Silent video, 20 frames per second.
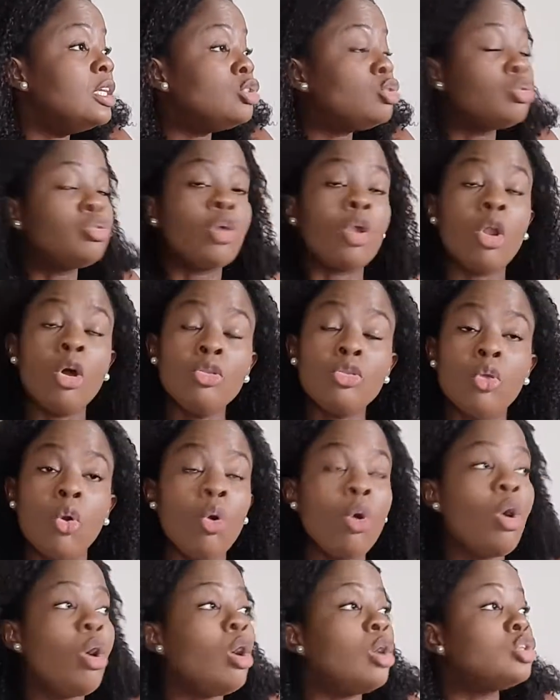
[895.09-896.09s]

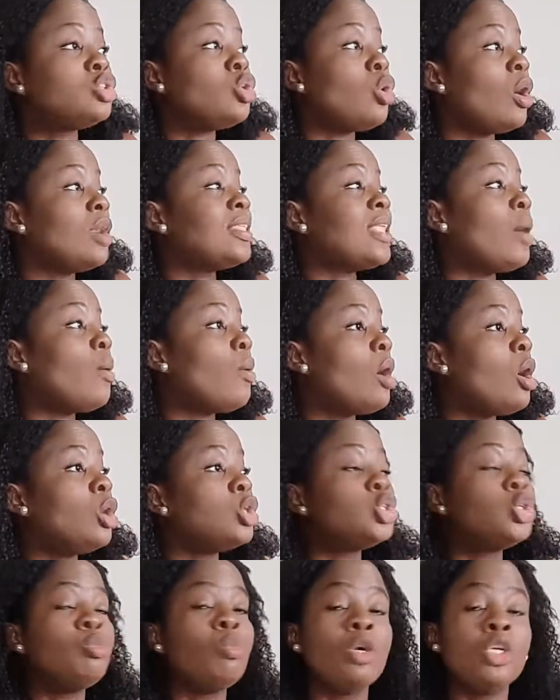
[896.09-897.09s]
Toronto or to Ottawa or
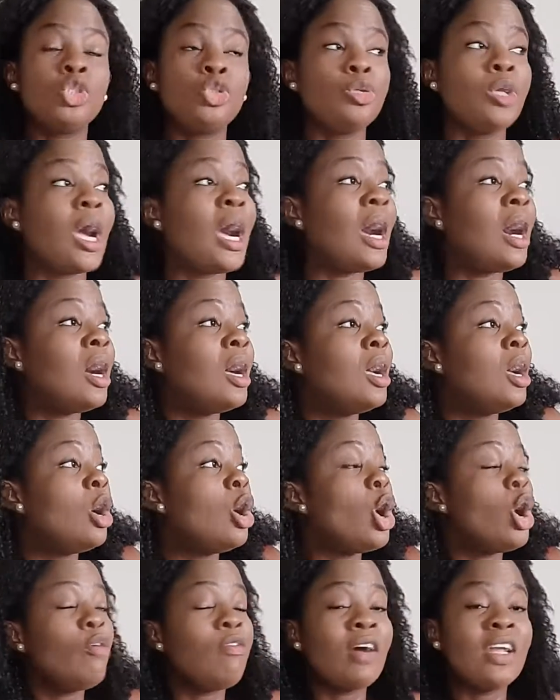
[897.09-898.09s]
to Montreal
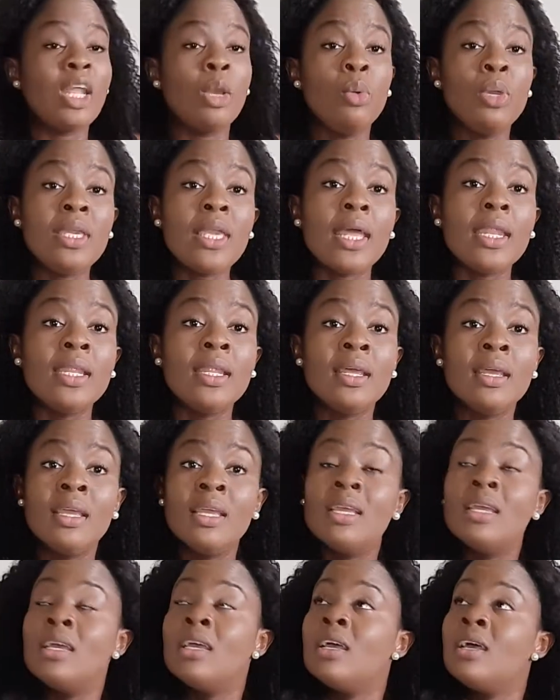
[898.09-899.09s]
over the weekend.
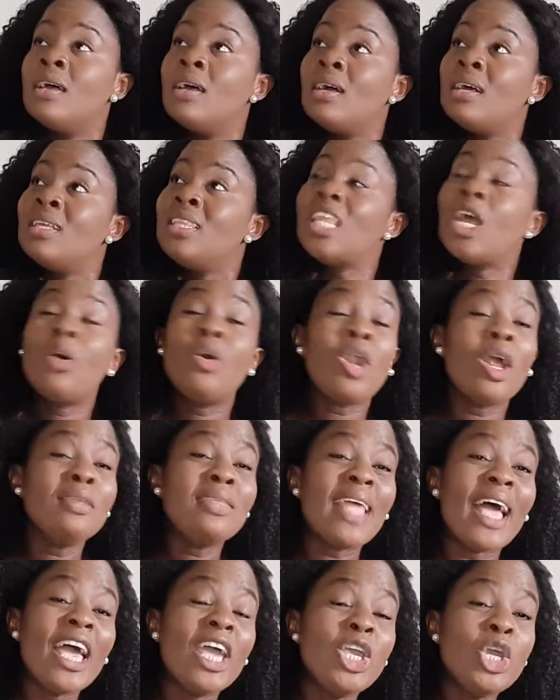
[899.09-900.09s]
They will not
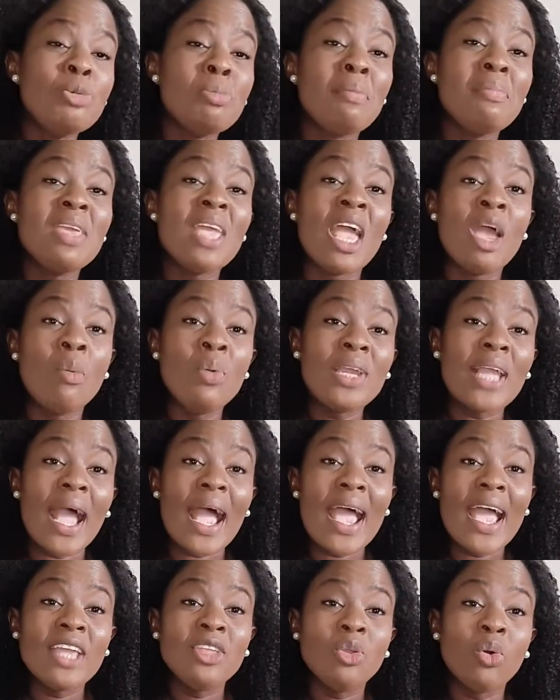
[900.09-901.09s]
tell you maybe a week
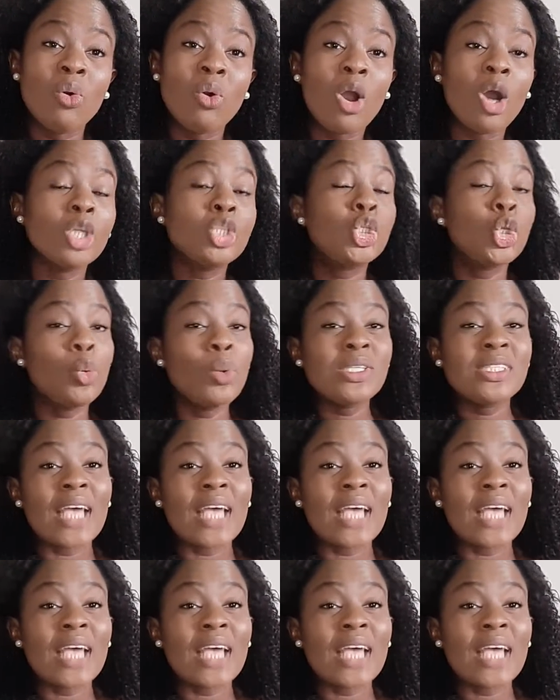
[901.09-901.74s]
ahead or 2 weeks